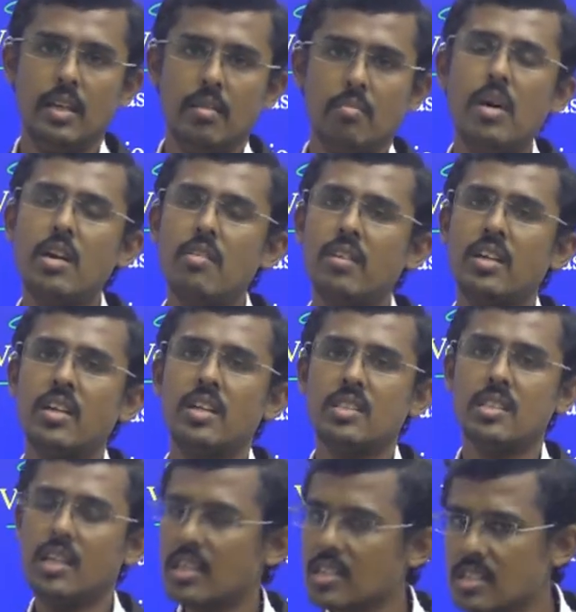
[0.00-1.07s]
But when it
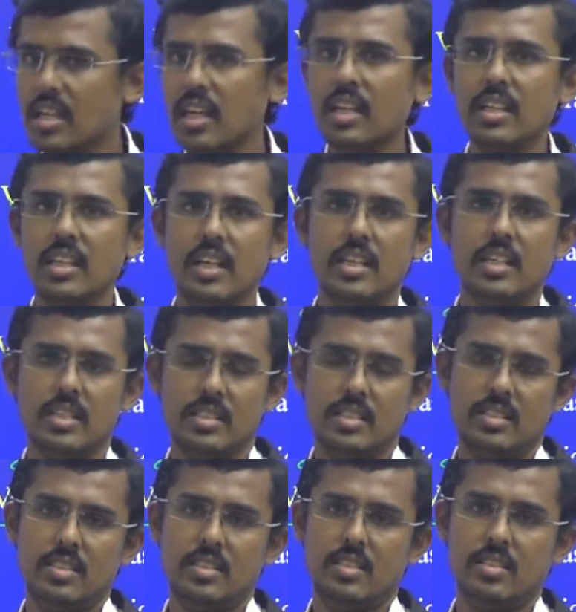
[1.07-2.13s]
is less than that,
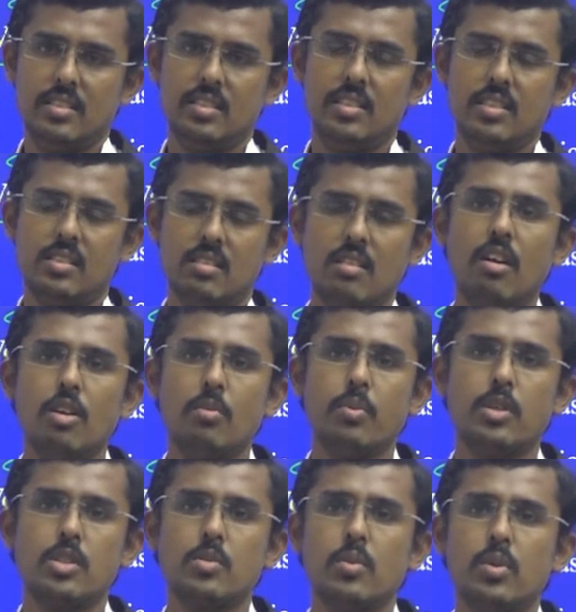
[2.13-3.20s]
it is not
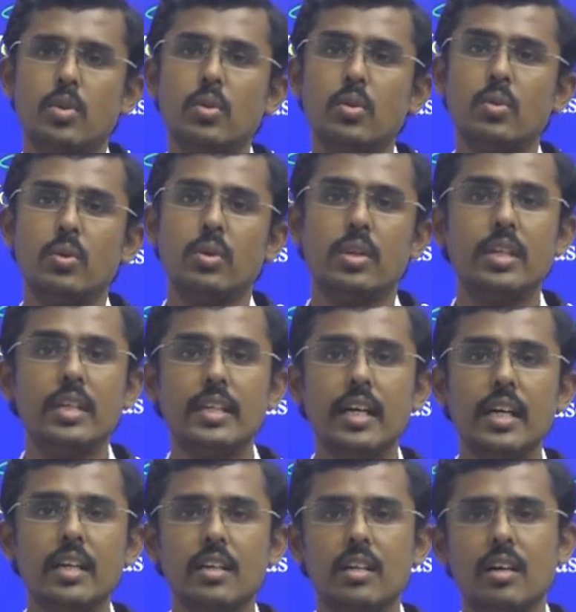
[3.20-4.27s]
possible to
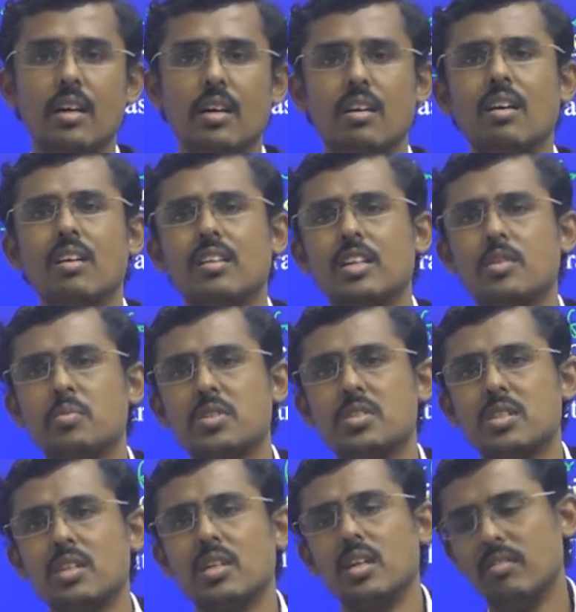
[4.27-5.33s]
detect, or not that much.
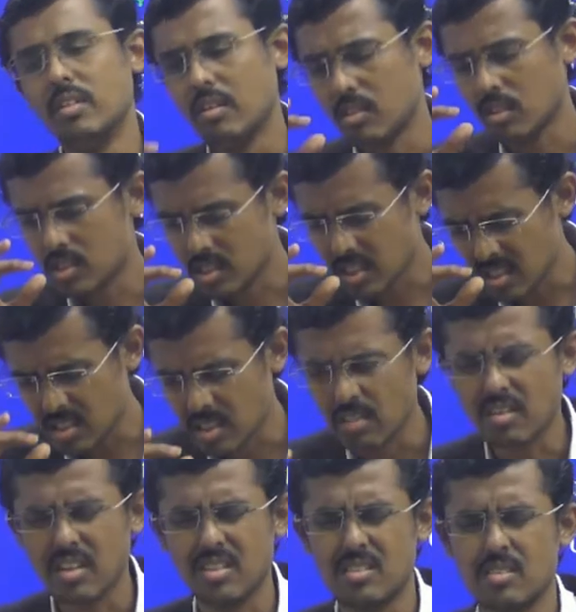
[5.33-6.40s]
You have to stress
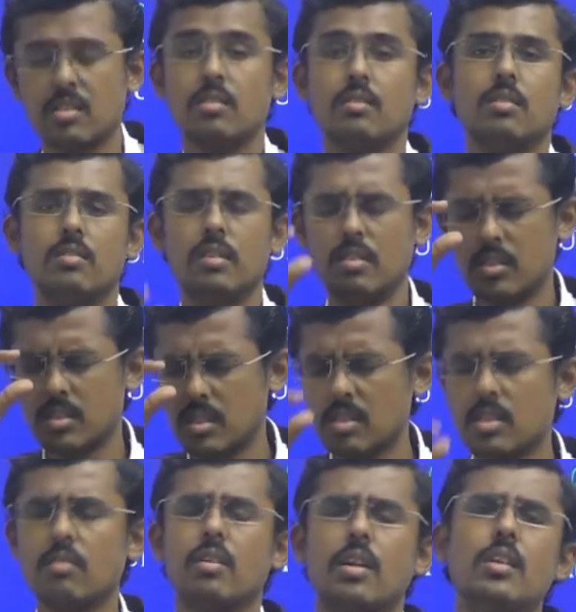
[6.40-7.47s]
our eyes.
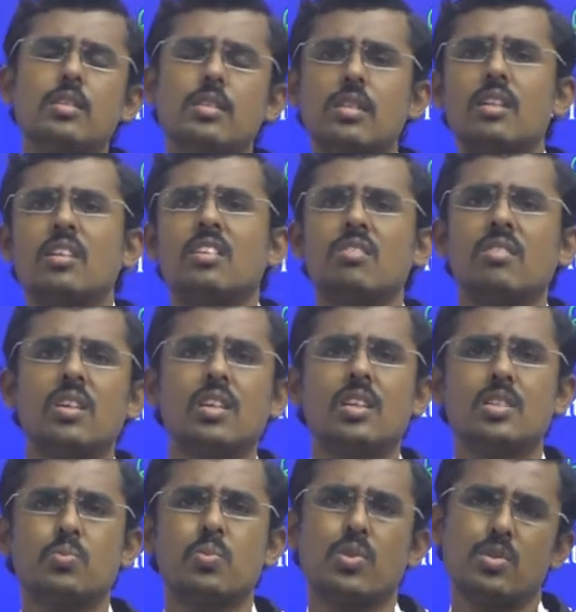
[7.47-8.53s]
Then only it
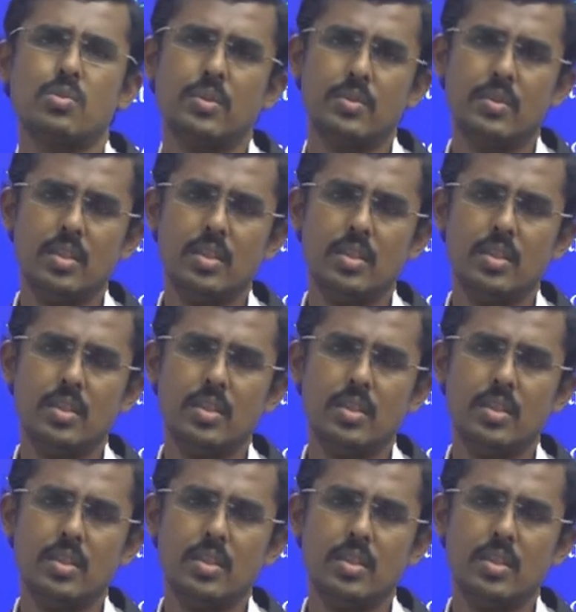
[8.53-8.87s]
is possible.